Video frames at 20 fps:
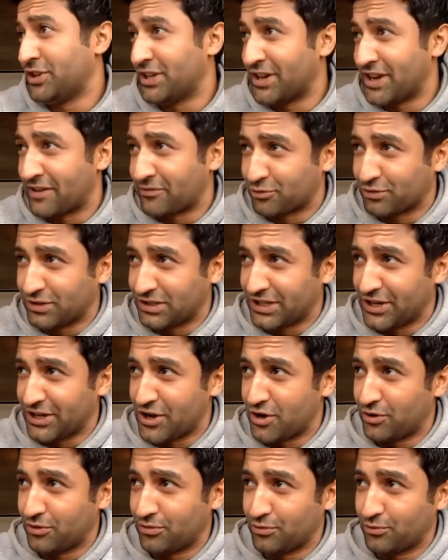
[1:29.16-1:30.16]
never really
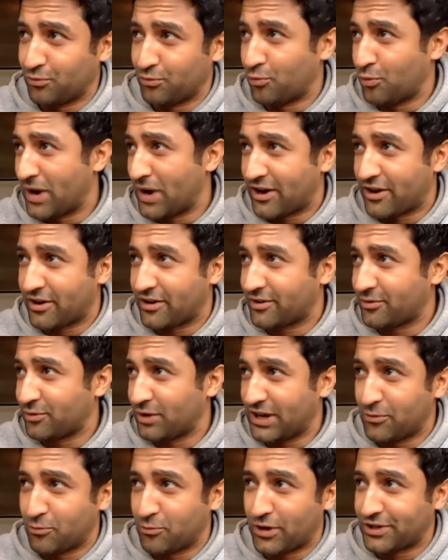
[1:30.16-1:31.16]
know
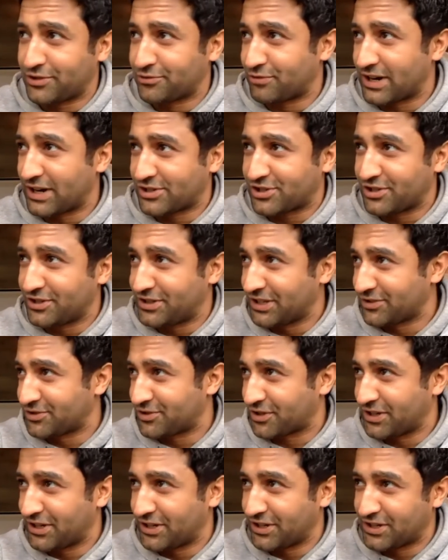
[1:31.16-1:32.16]
in what direction things
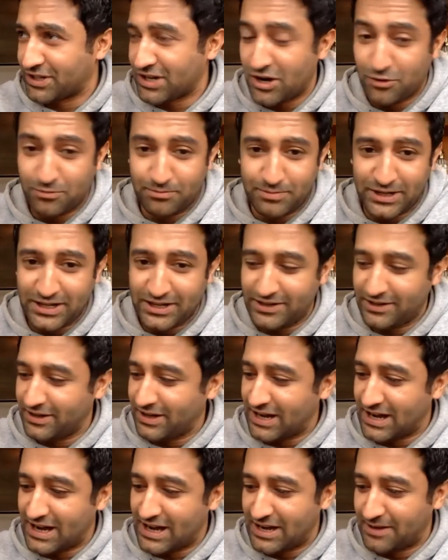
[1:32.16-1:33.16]
are going to go, but
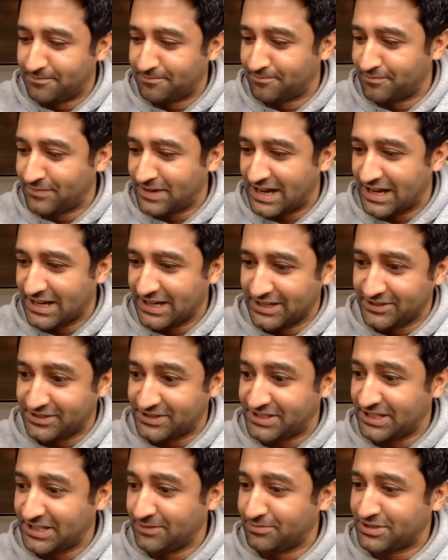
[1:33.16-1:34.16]
I
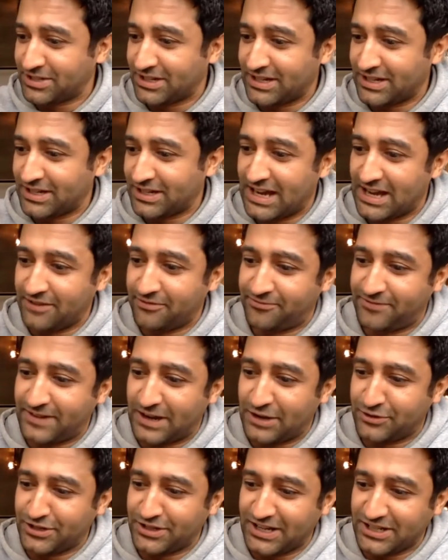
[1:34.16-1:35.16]
seem to have
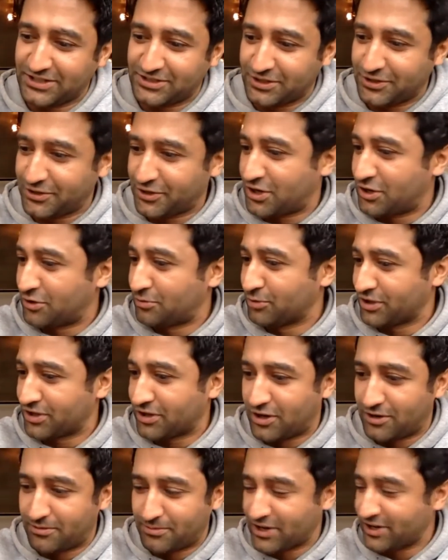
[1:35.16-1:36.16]
found a nice little home with
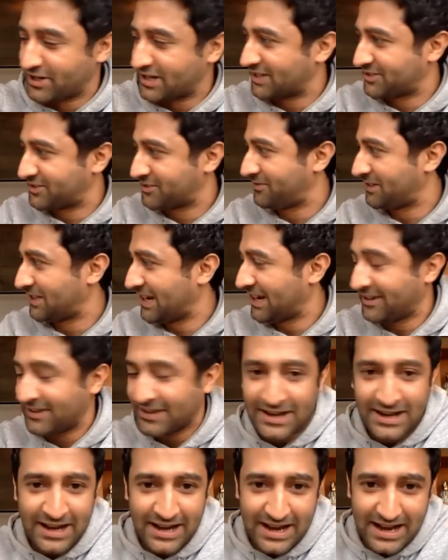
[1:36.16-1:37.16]
Hallmark as of late,
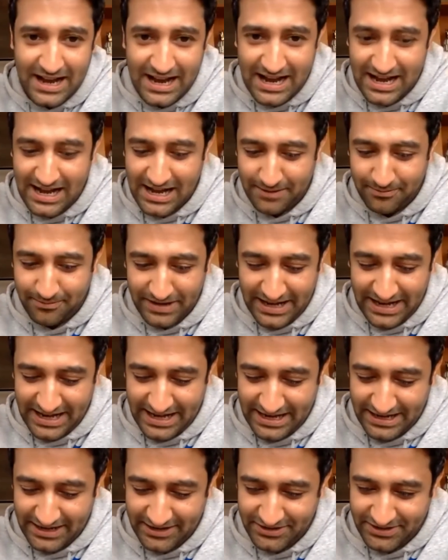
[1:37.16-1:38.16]

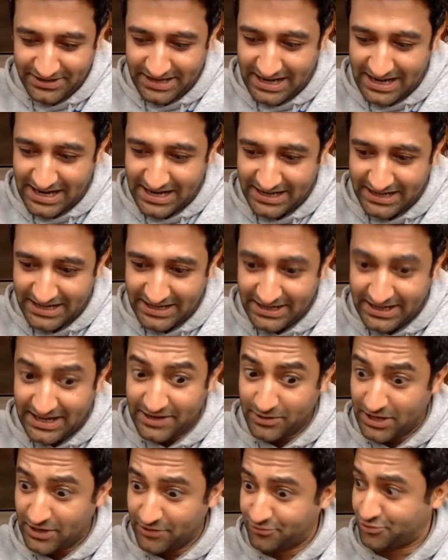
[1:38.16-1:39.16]
and
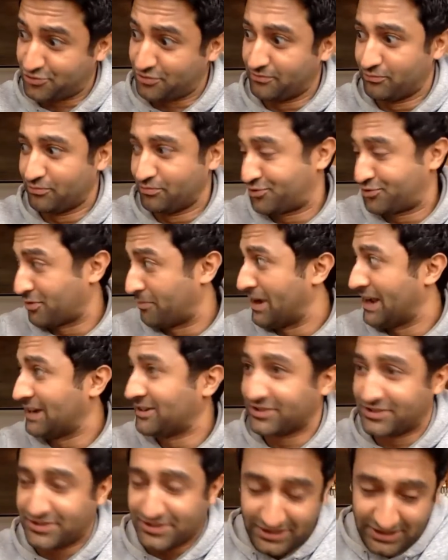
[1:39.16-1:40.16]
I
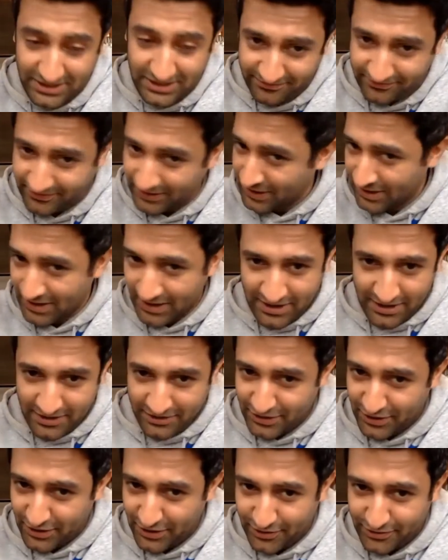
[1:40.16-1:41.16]
tremendously love
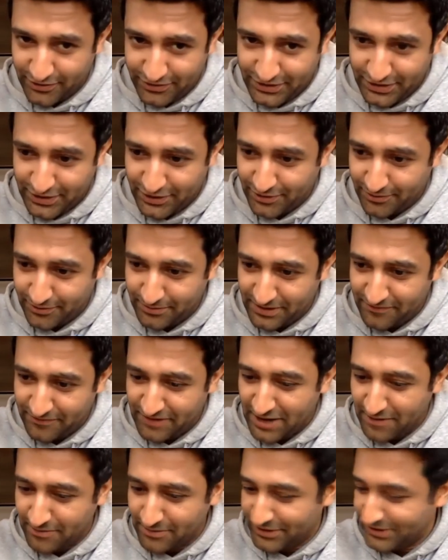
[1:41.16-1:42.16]
their
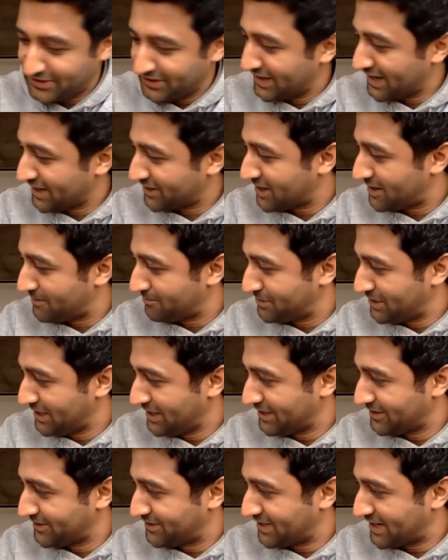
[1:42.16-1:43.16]
environment in that company,
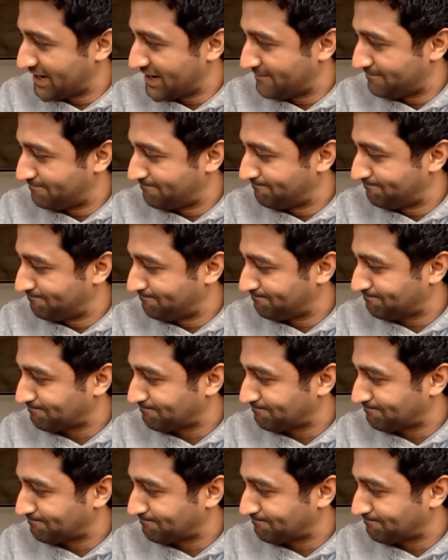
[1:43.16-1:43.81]
and